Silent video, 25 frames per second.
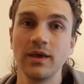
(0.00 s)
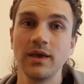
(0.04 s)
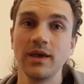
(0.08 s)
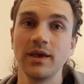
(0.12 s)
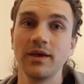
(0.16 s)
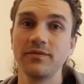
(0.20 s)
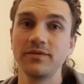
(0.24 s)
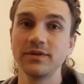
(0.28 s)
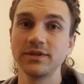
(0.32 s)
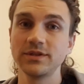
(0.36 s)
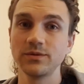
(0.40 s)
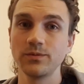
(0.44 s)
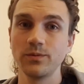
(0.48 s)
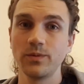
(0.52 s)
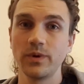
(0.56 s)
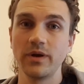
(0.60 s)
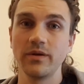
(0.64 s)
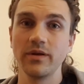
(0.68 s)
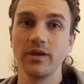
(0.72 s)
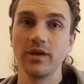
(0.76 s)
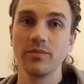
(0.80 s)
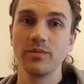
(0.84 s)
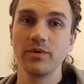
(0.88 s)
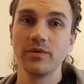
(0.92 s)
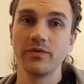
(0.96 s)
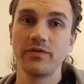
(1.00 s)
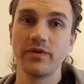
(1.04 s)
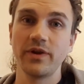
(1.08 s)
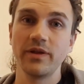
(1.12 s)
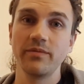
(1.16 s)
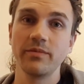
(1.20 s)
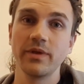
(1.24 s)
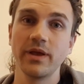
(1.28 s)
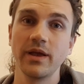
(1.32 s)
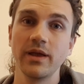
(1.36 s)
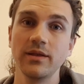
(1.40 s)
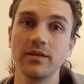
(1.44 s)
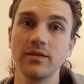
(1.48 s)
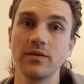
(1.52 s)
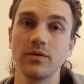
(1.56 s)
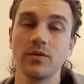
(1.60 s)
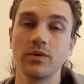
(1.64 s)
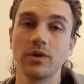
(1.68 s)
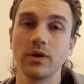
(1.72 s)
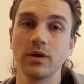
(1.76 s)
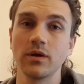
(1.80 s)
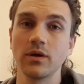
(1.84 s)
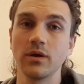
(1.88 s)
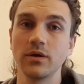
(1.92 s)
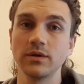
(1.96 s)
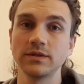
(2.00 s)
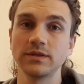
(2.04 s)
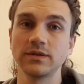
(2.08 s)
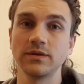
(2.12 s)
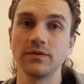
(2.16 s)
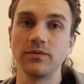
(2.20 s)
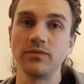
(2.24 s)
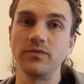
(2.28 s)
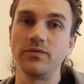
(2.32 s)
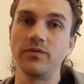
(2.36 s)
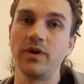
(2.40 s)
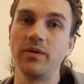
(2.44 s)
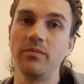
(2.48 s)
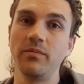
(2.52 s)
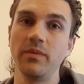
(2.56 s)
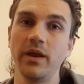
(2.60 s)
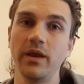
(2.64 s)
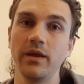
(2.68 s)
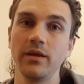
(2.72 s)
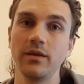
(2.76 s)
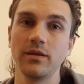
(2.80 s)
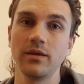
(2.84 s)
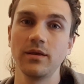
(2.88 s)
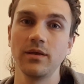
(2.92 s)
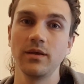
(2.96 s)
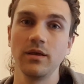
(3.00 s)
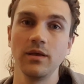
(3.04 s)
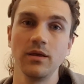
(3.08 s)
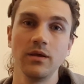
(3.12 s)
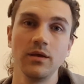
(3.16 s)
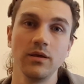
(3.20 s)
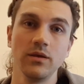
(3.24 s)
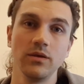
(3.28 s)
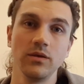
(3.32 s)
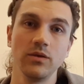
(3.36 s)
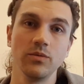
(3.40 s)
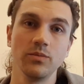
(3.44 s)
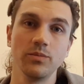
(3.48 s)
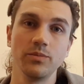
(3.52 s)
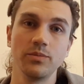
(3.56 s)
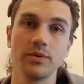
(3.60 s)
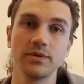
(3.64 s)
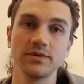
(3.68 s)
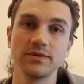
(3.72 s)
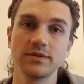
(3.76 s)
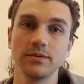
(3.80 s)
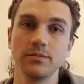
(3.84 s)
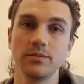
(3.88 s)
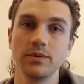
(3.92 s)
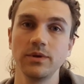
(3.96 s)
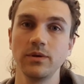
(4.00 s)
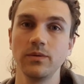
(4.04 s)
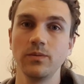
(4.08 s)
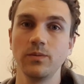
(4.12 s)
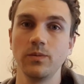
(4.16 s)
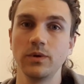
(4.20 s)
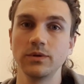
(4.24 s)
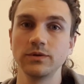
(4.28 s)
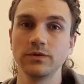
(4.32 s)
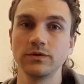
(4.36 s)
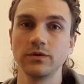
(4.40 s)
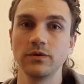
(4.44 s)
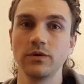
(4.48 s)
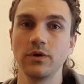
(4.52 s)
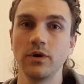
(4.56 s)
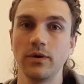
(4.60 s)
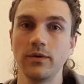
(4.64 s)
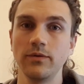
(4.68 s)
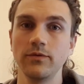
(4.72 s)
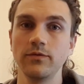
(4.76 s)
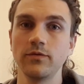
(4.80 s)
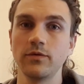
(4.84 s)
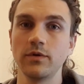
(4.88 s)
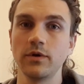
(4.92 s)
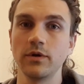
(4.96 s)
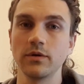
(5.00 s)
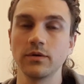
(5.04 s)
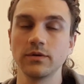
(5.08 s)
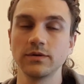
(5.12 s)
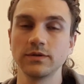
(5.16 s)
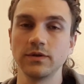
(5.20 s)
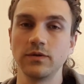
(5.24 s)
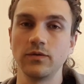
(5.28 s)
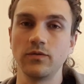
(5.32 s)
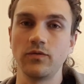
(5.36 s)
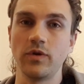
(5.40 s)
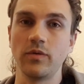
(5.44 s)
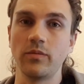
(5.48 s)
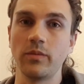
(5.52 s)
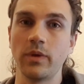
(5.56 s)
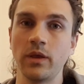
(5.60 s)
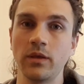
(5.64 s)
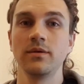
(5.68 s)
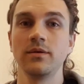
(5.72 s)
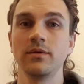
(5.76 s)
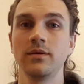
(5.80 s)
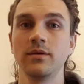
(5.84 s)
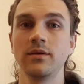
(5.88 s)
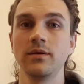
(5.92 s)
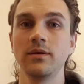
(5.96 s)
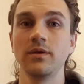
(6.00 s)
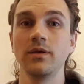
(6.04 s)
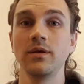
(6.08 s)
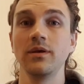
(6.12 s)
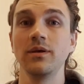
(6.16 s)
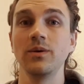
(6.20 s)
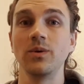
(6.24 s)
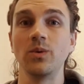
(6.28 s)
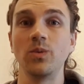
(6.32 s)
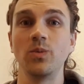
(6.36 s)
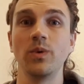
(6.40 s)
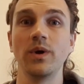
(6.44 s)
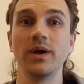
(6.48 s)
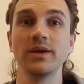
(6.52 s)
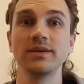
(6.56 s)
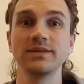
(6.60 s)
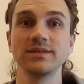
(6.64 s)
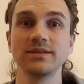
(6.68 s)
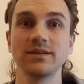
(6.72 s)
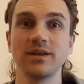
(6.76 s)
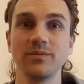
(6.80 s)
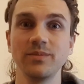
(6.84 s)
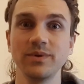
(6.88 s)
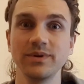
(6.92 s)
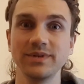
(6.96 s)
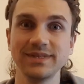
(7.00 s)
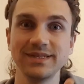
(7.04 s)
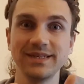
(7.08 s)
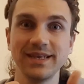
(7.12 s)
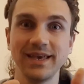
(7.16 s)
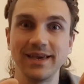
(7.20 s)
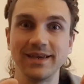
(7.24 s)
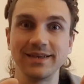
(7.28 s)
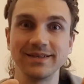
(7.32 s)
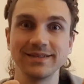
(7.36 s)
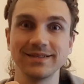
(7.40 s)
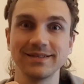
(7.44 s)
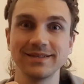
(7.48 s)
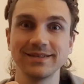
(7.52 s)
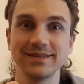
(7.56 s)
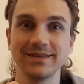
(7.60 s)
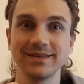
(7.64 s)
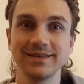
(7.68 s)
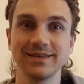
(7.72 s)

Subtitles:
if it's a variable frame rate or a constant frame rate. You possibly want to go for a constant frame rate. Advice number 6.